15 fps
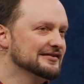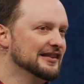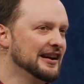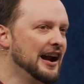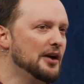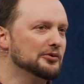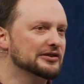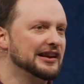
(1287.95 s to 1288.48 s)

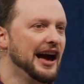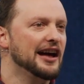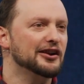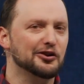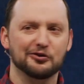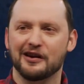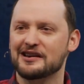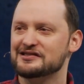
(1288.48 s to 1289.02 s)
And I would
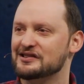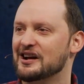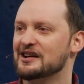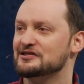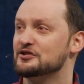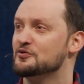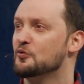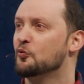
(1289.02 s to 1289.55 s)
categorize it
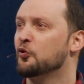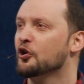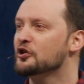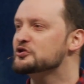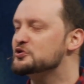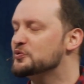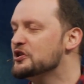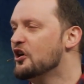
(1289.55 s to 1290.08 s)
as
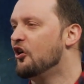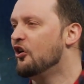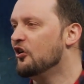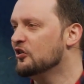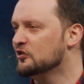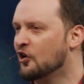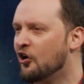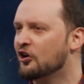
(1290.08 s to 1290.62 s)
words we
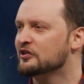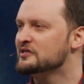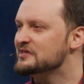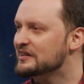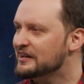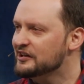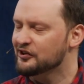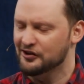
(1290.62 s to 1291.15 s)
all long to
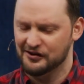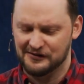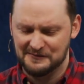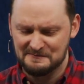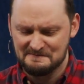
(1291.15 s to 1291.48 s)
hear.